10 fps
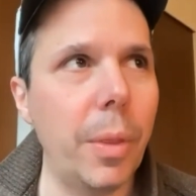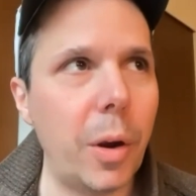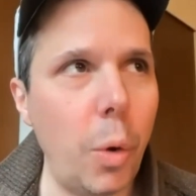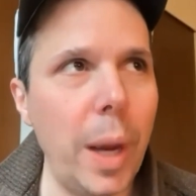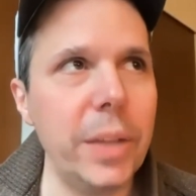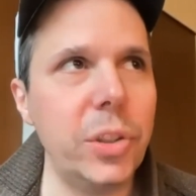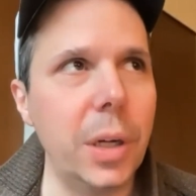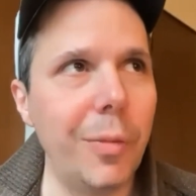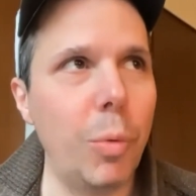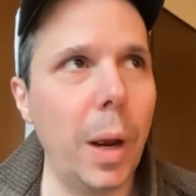question
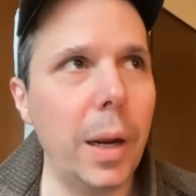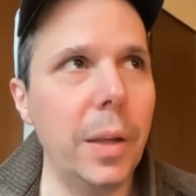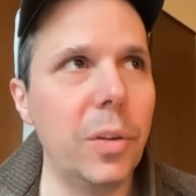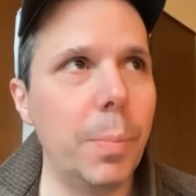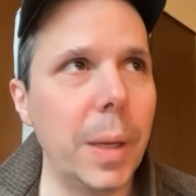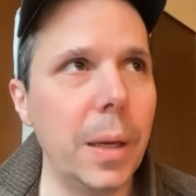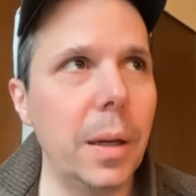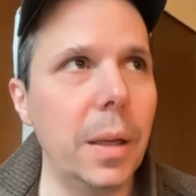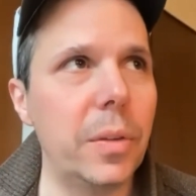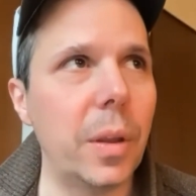of what is being
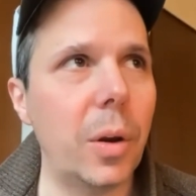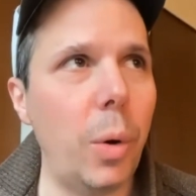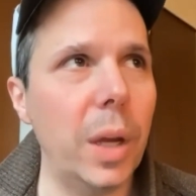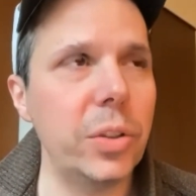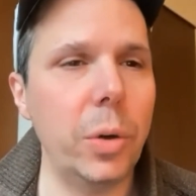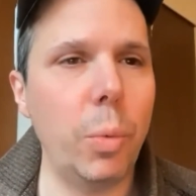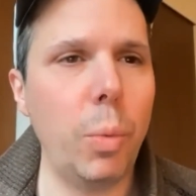is the question,